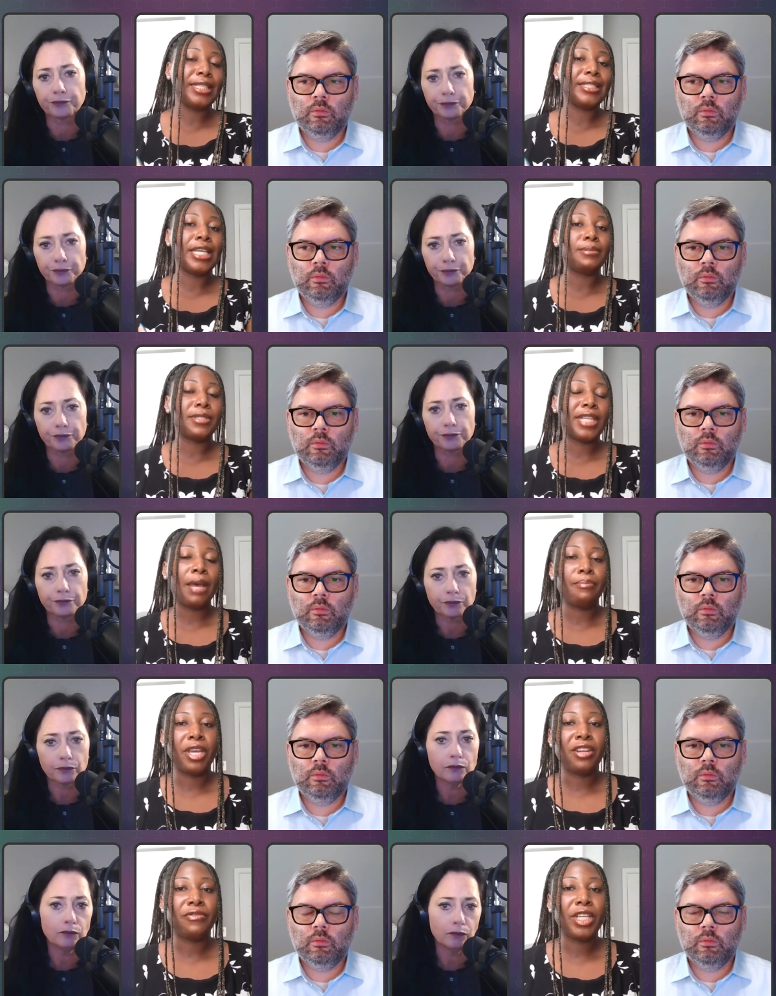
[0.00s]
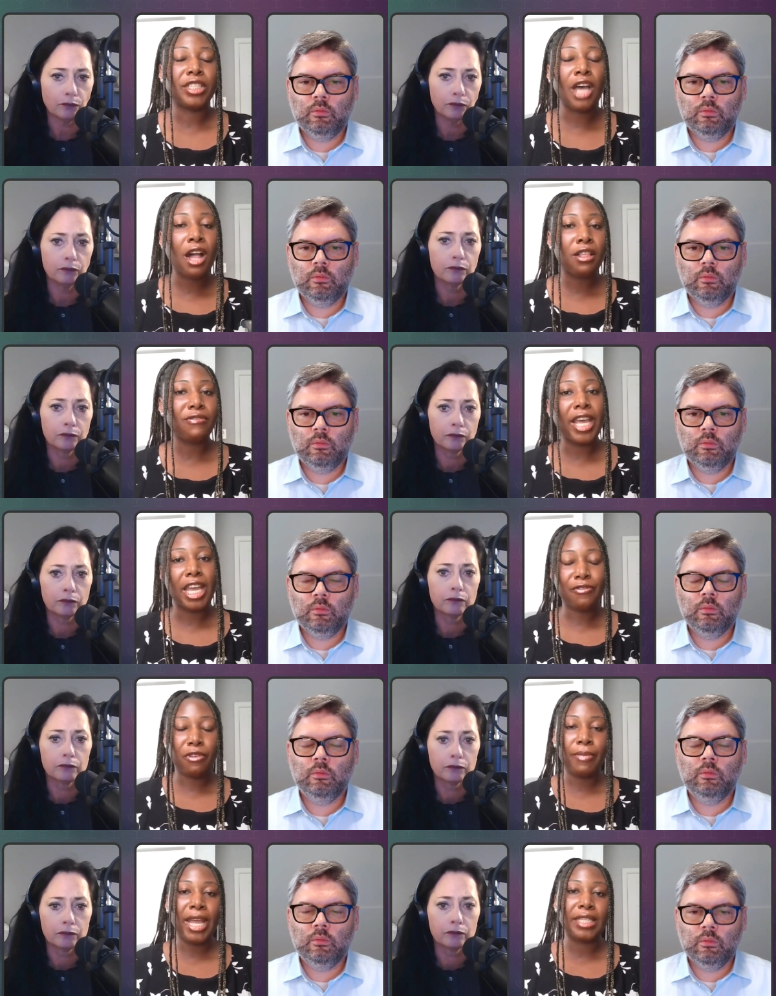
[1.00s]
Speaker 1: accept SNAP benefits? All of that
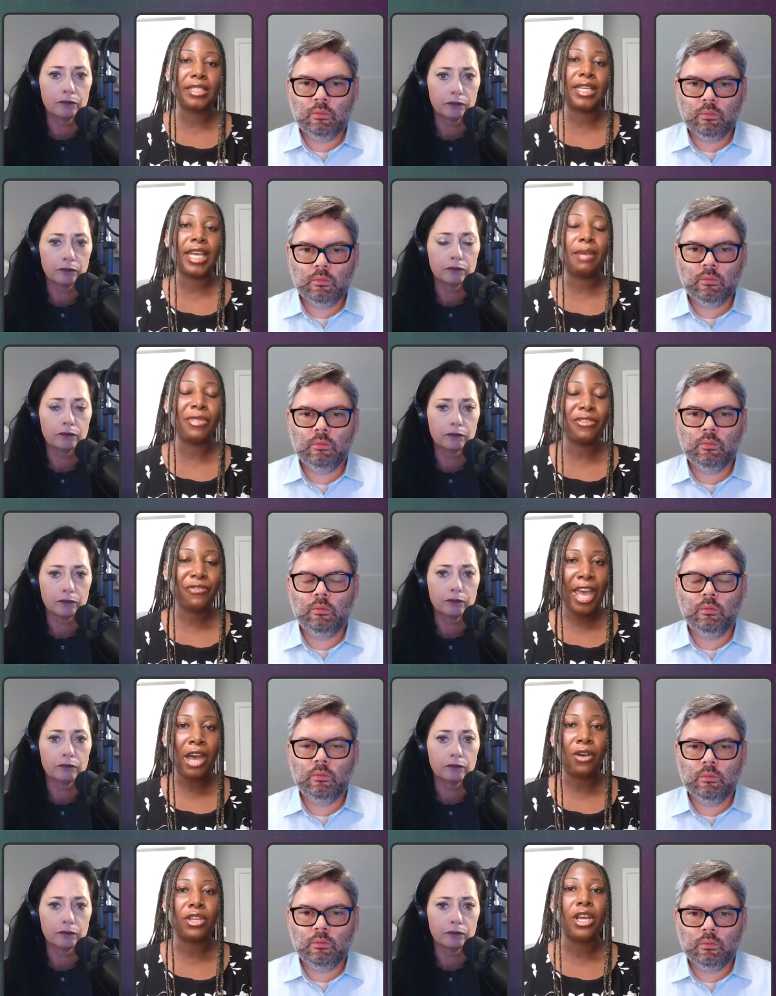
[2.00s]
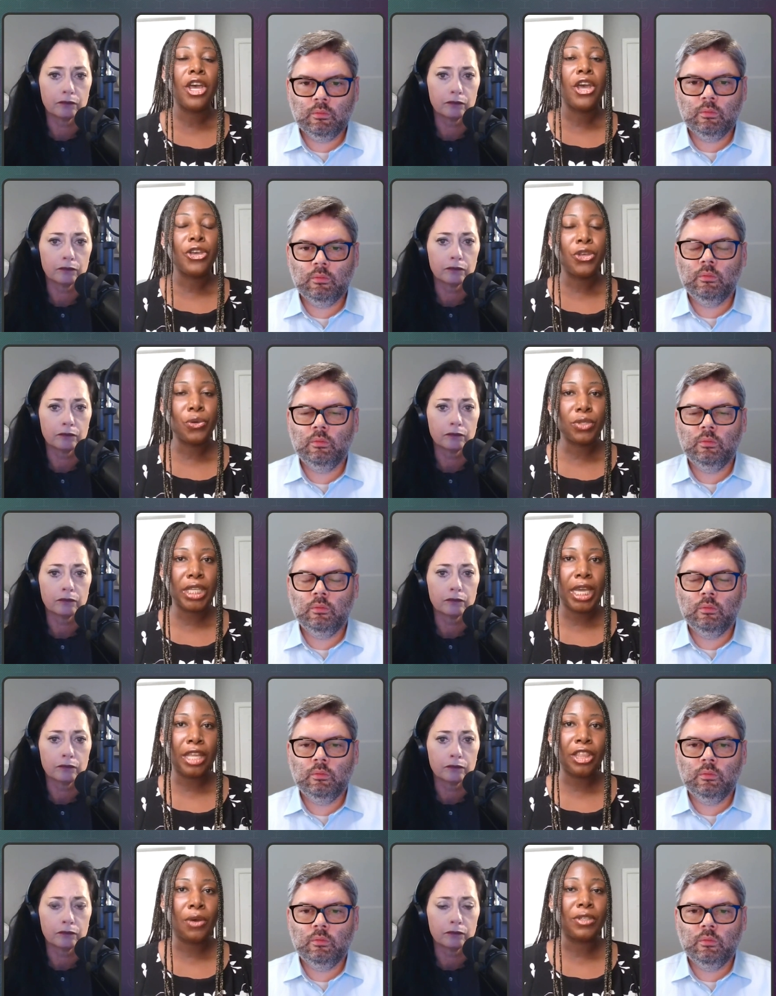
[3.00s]
information can be found
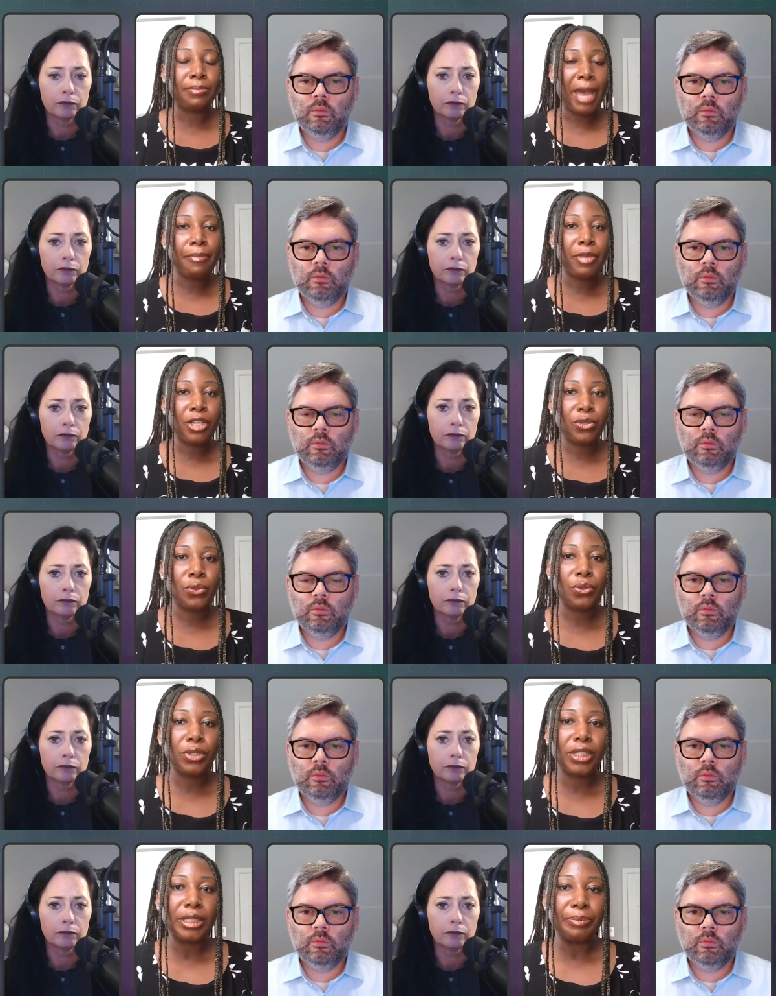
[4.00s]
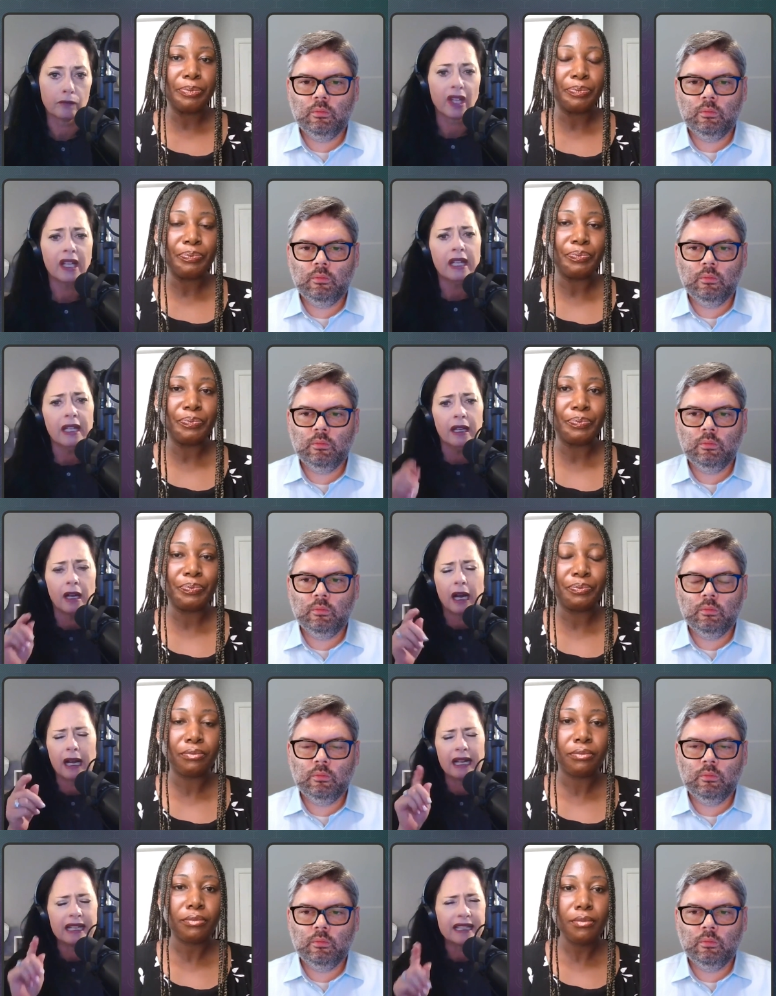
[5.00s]
using those mapping tools.
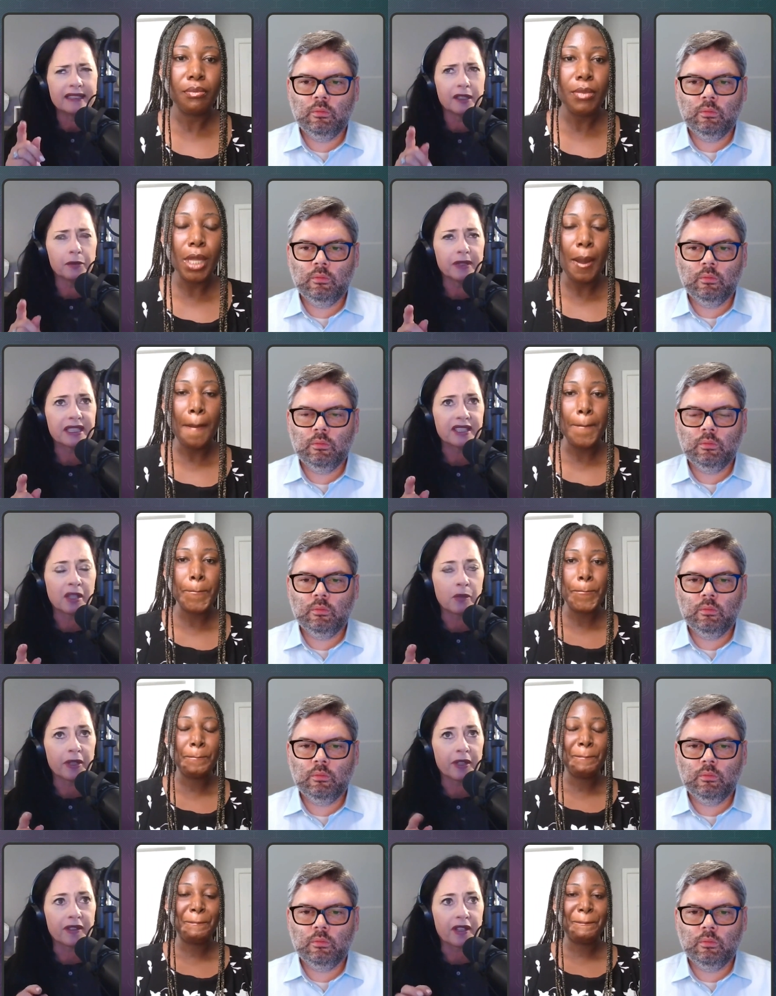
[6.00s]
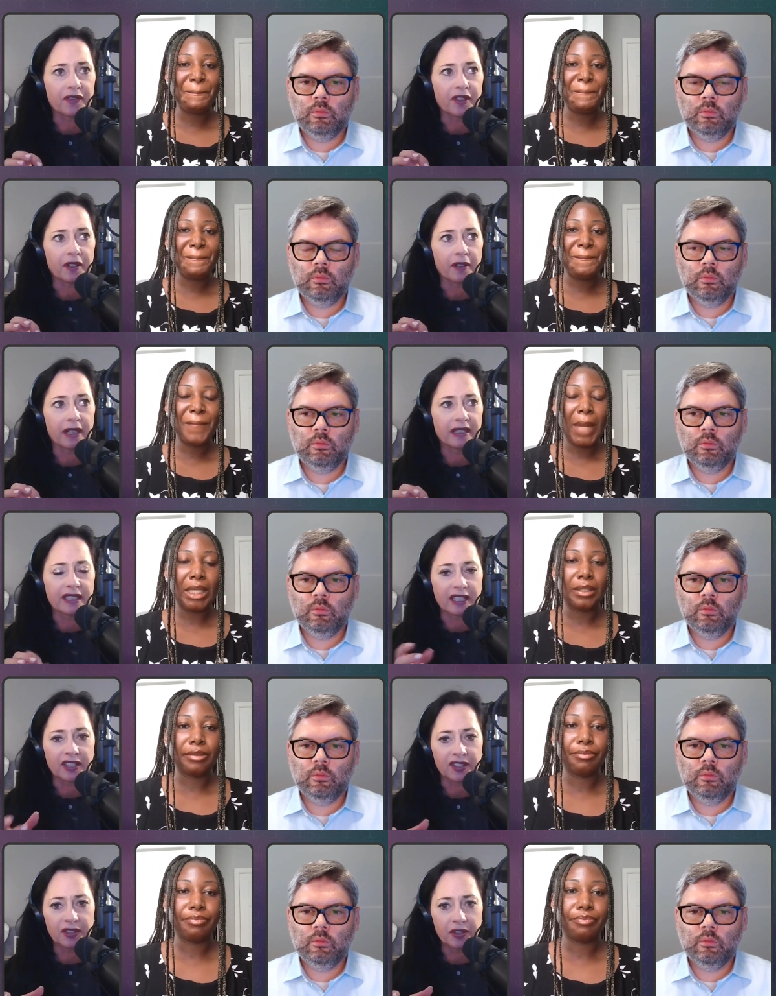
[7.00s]
Speaker 2: Uh, and I did read somewhere that there is
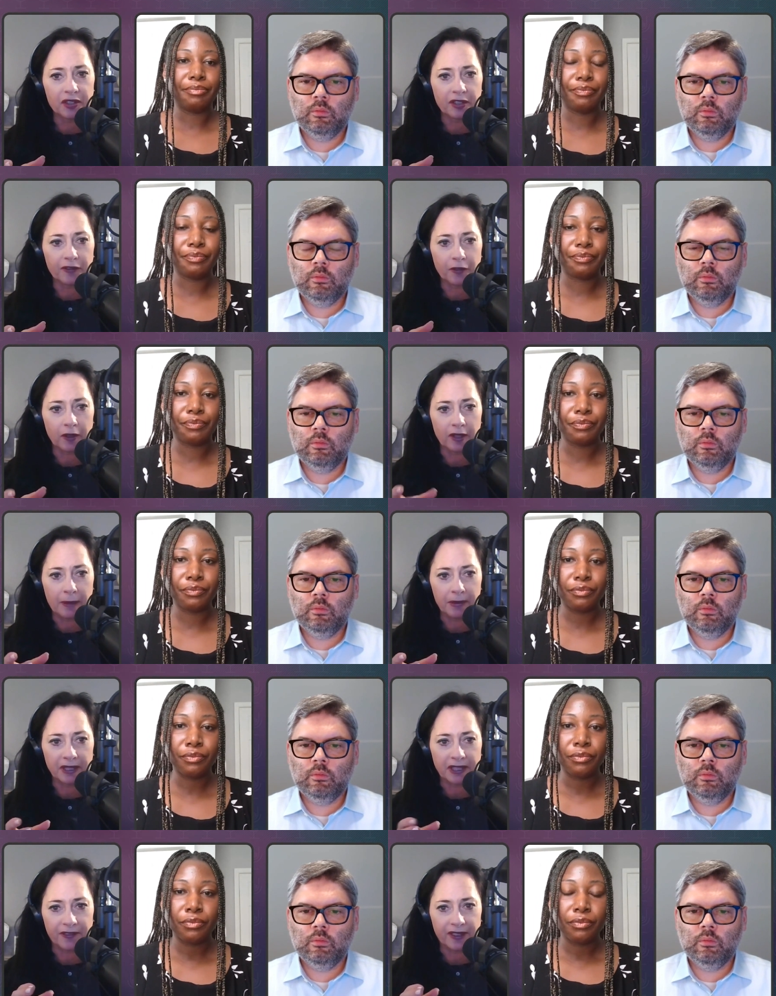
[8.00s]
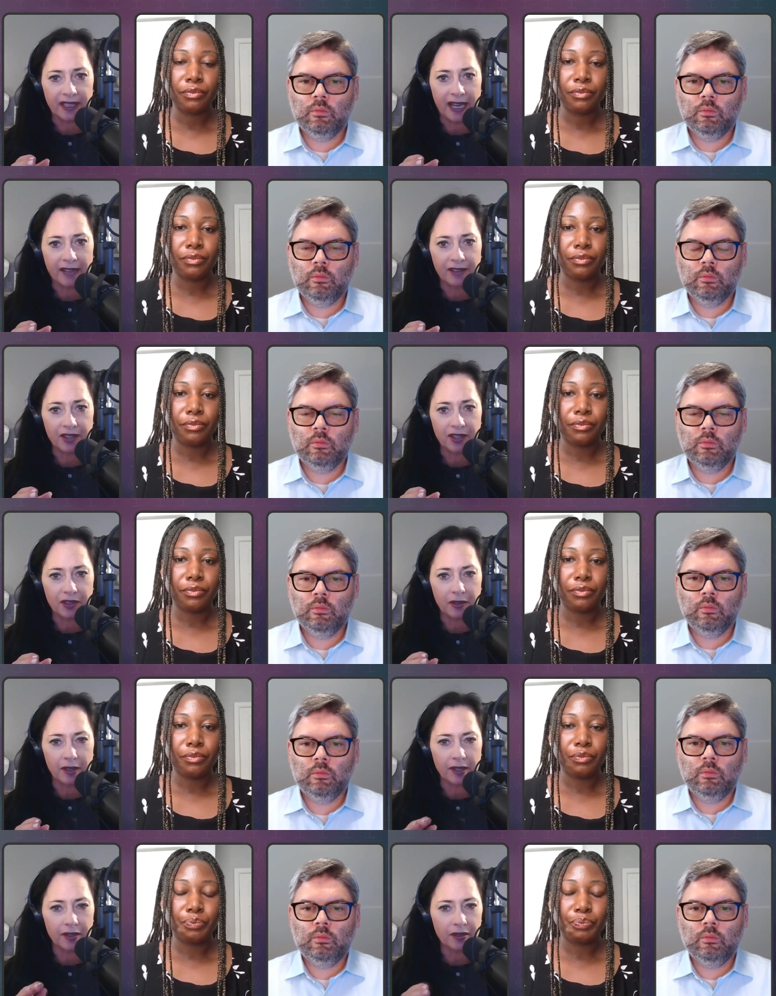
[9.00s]
an exclusion for a couple of different kinds of
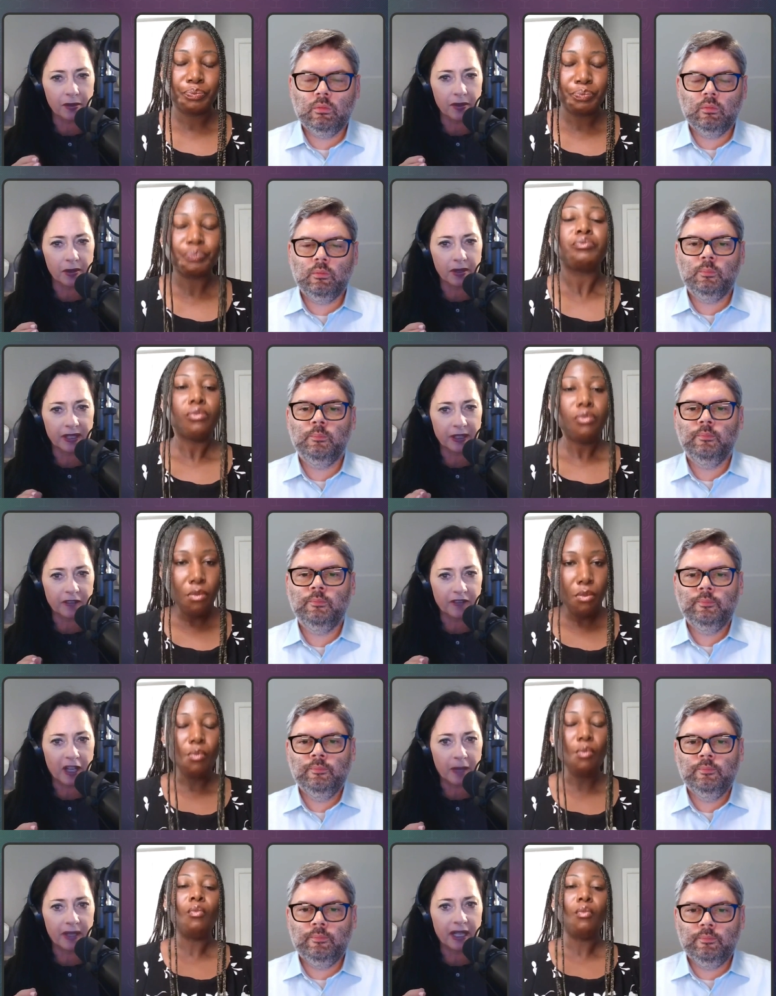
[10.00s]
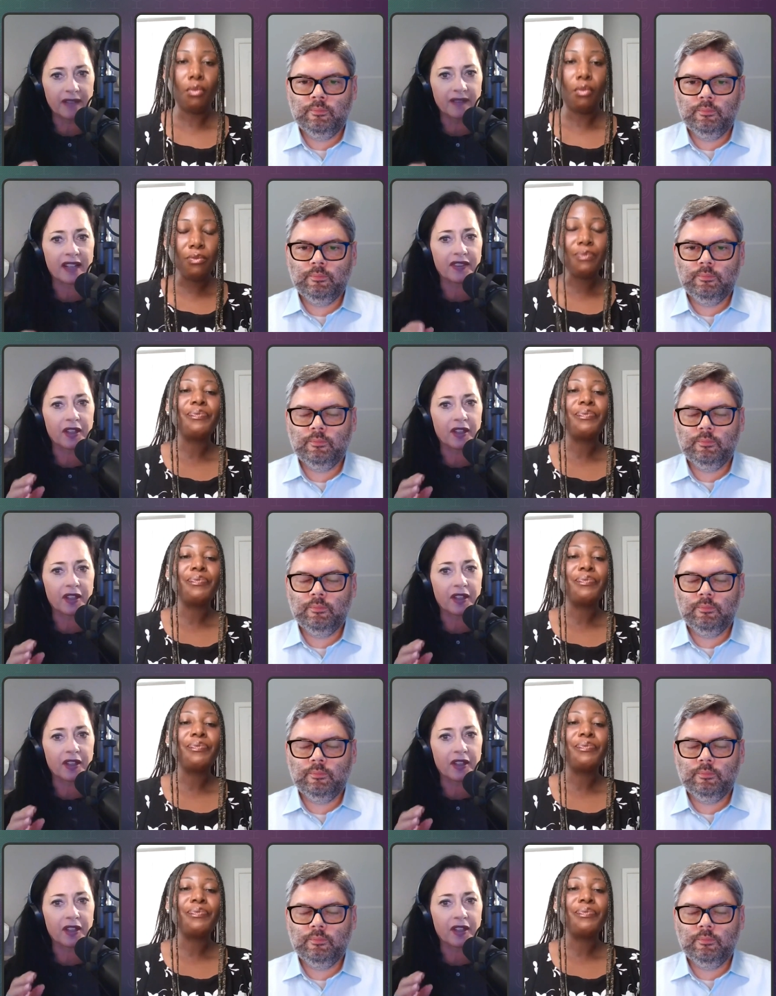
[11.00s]
stores. So will you clarify me on that?